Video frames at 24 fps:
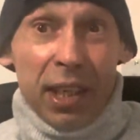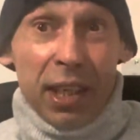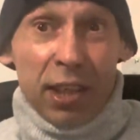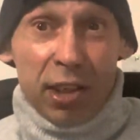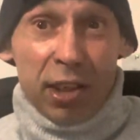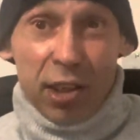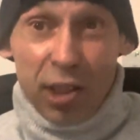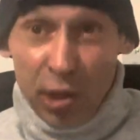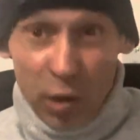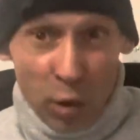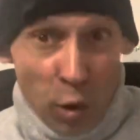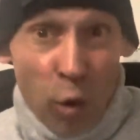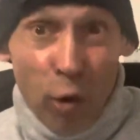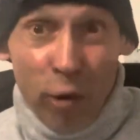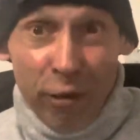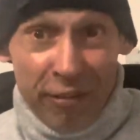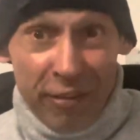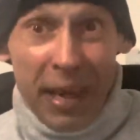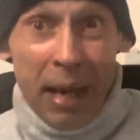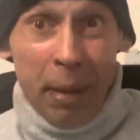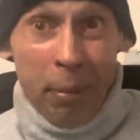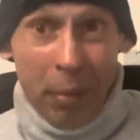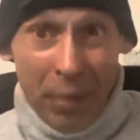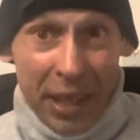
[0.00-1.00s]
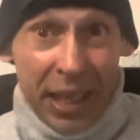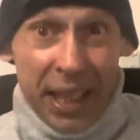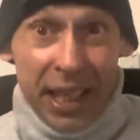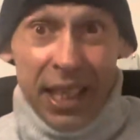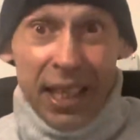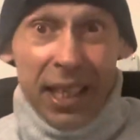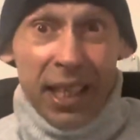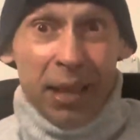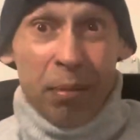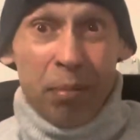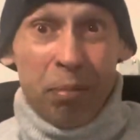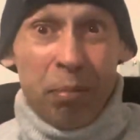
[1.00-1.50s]
to your
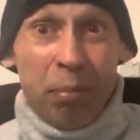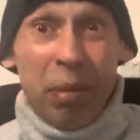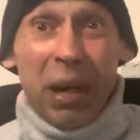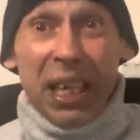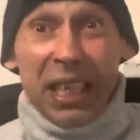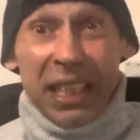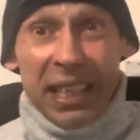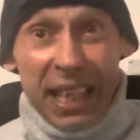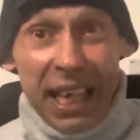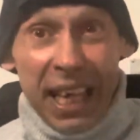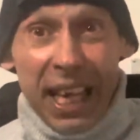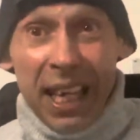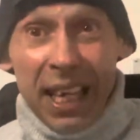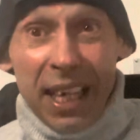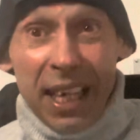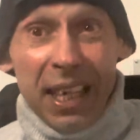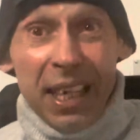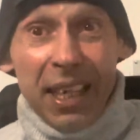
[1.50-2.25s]
family, but yet